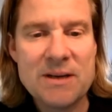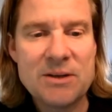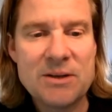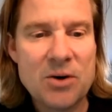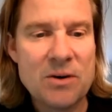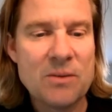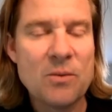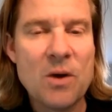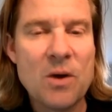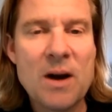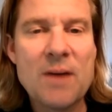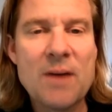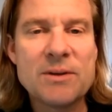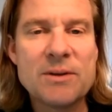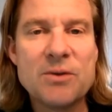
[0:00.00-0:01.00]
turn what I
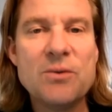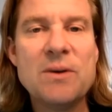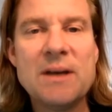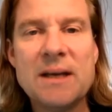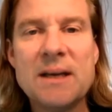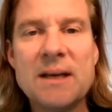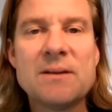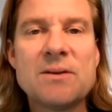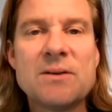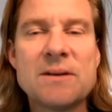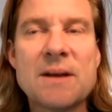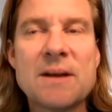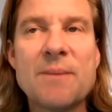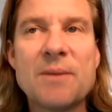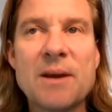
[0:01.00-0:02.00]
was doing into
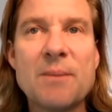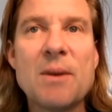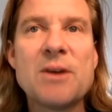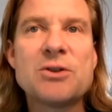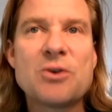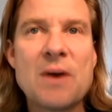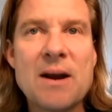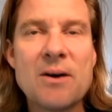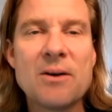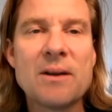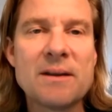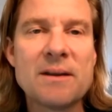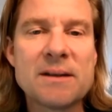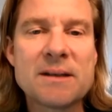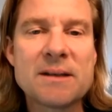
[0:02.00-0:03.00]
something much greater
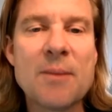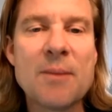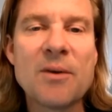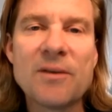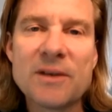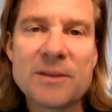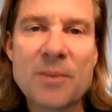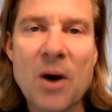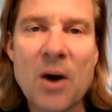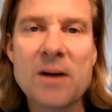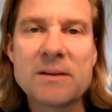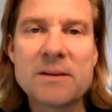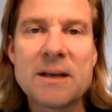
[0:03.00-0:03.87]
than the sum of its parts.